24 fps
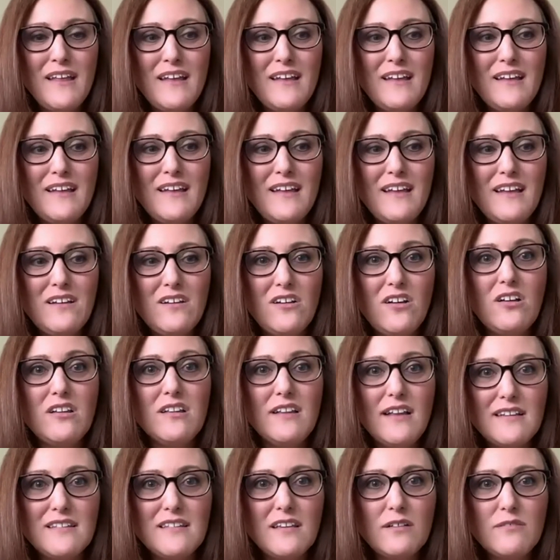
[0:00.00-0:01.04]
and
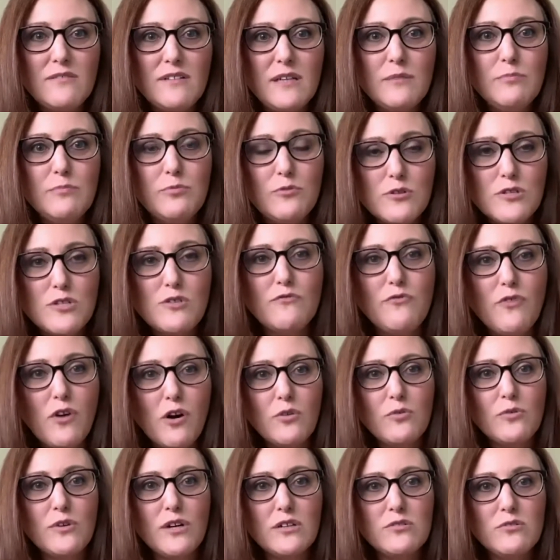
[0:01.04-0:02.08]
collectively push
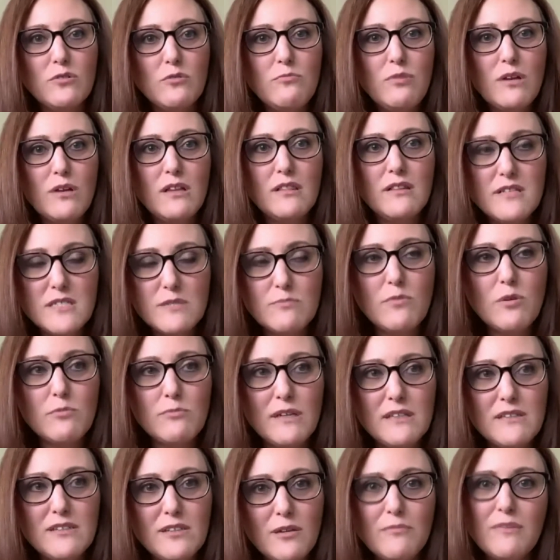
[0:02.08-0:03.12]
forward to build this
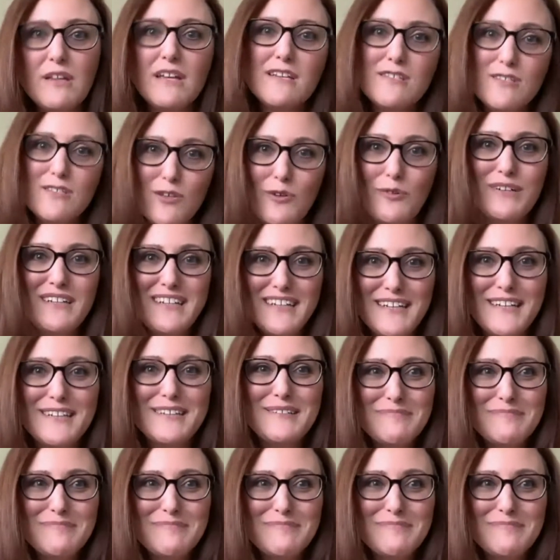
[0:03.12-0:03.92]
momentum that is so needed.